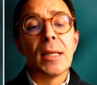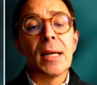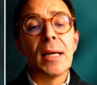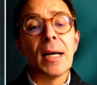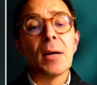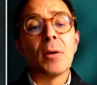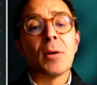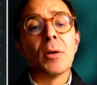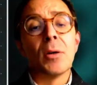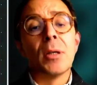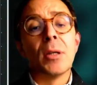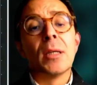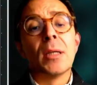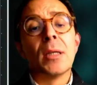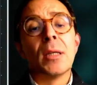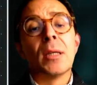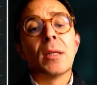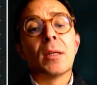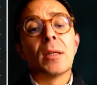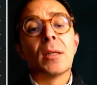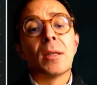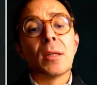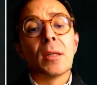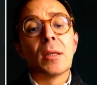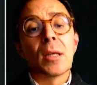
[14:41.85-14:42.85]
Now,
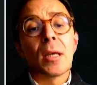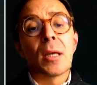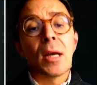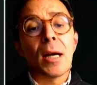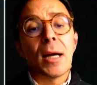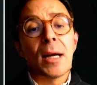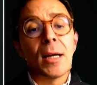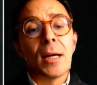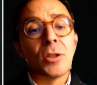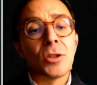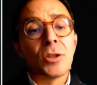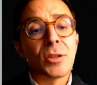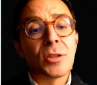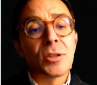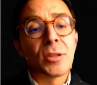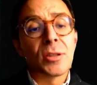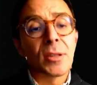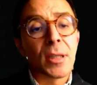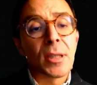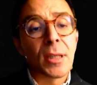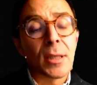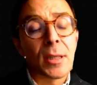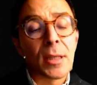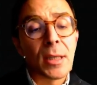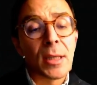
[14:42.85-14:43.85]
I
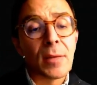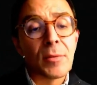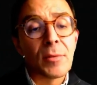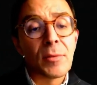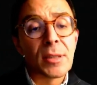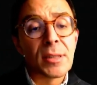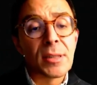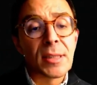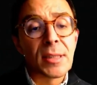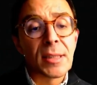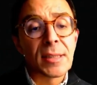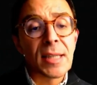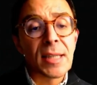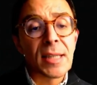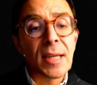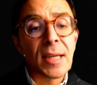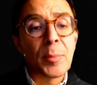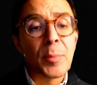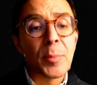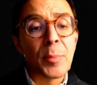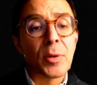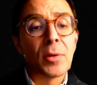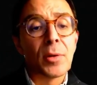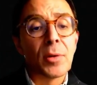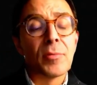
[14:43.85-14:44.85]
just give you this
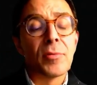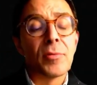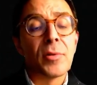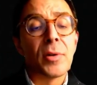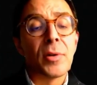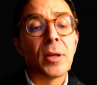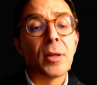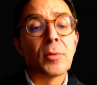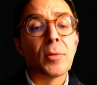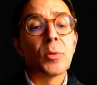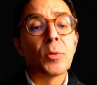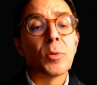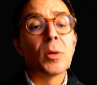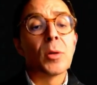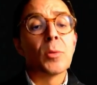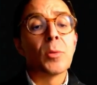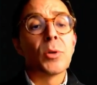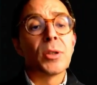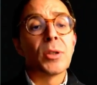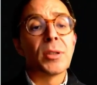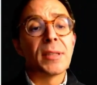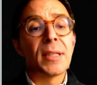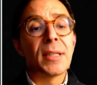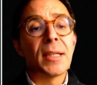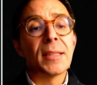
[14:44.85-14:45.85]
example of
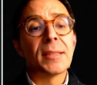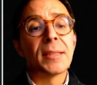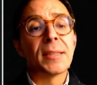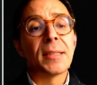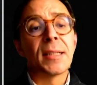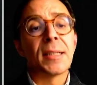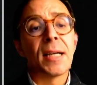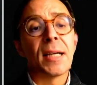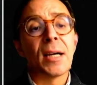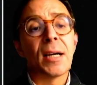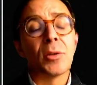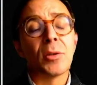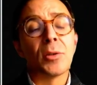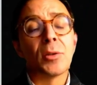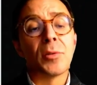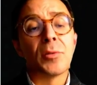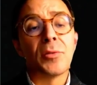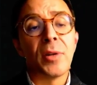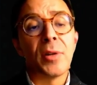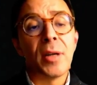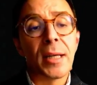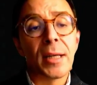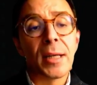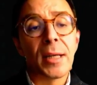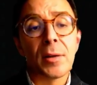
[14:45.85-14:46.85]
we're testing now the
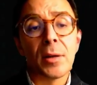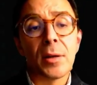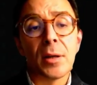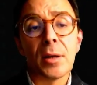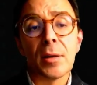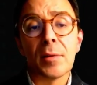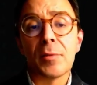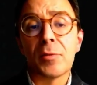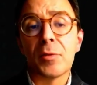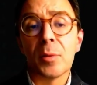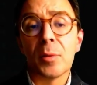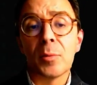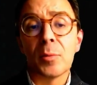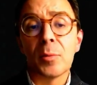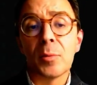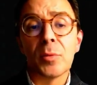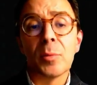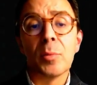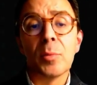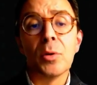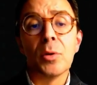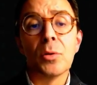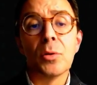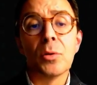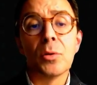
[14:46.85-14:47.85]
phrenic from
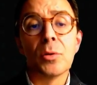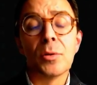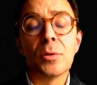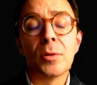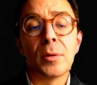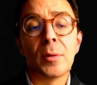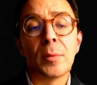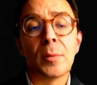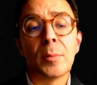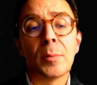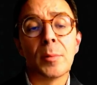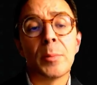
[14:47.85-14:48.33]
the balloon.